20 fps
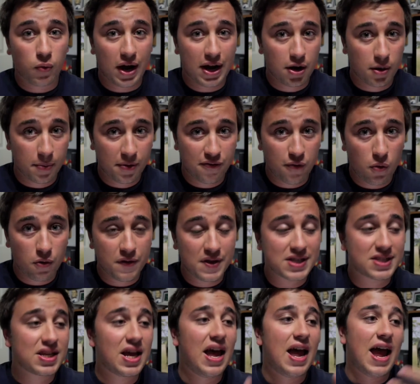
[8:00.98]
Raider before
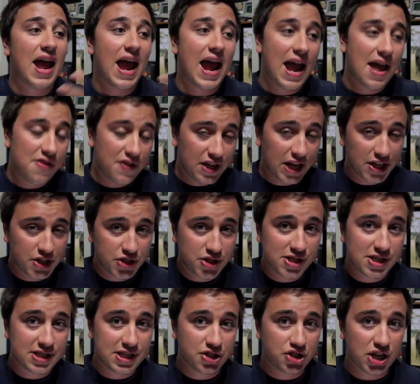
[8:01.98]
this and the
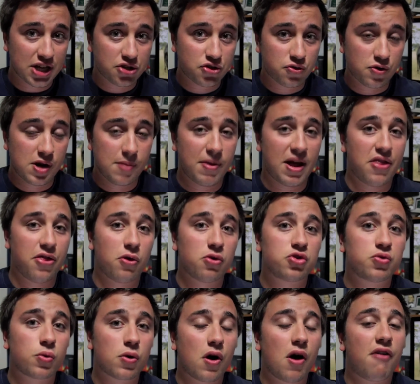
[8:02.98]
HTC Jetstream, and
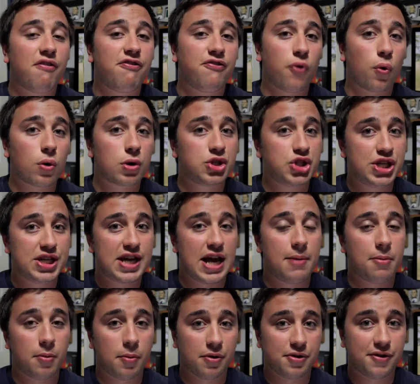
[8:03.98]
those were all 4G
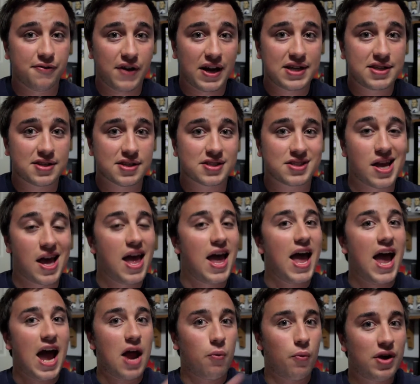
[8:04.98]
capable devices.
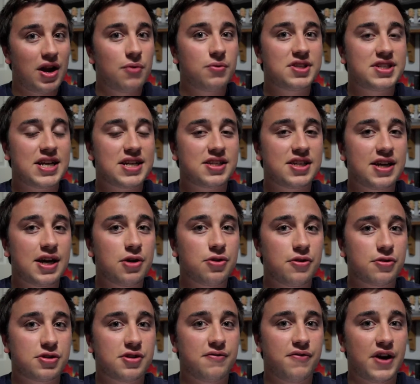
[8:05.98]
And when I was testing out
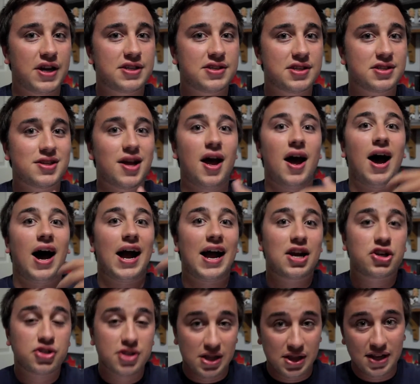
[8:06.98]
those devices, I
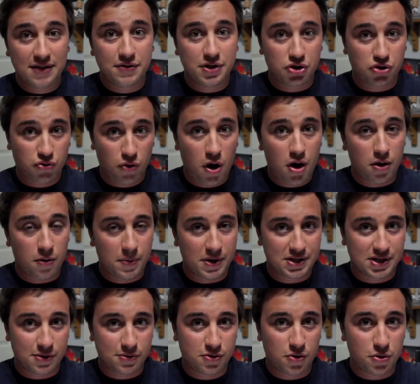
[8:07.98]
actually lived in Toronto
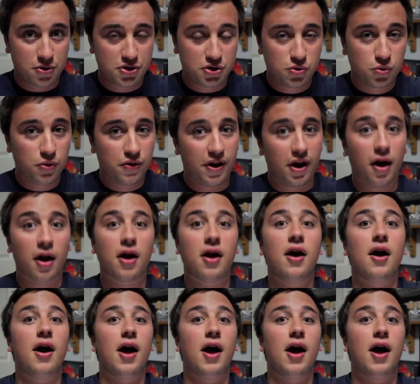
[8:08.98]
because I was going to school there.